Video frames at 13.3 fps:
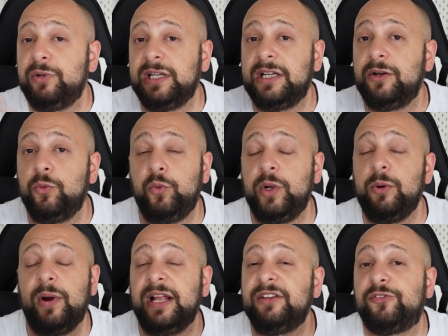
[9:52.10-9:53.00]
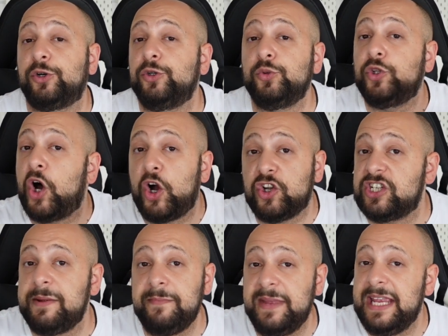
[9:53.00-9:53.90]
we went for
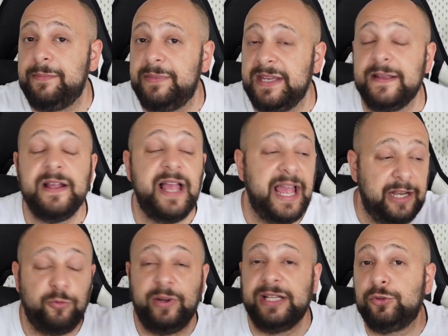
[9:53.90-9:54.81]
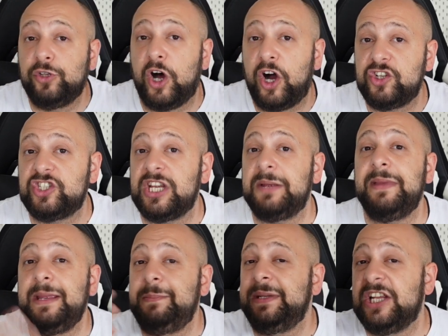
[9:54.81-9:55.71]
Udogie, maybe, and with Udogie,
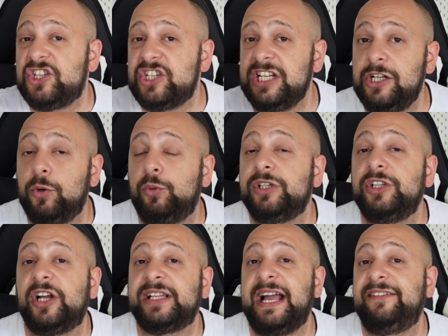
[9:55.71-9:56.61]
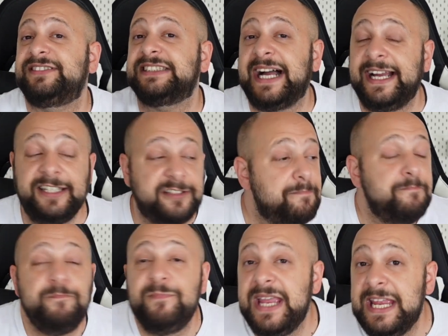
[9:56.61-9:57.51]
maybe De Sciglio would not have signed,
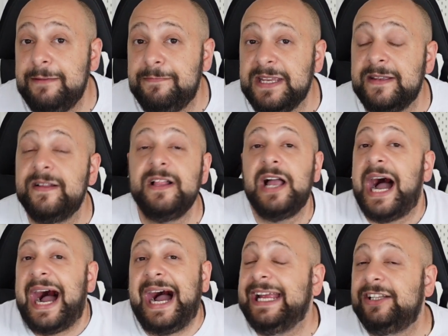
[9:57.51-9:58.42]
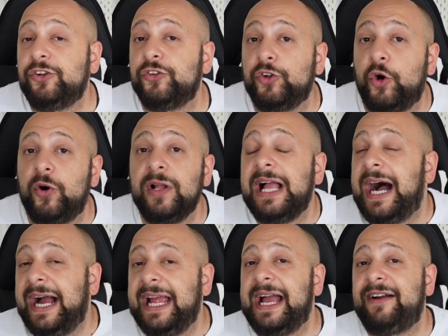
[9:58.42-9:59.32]
maybe. I don't know.
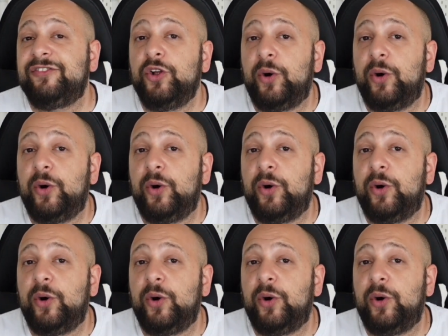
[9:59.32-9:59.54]
I have no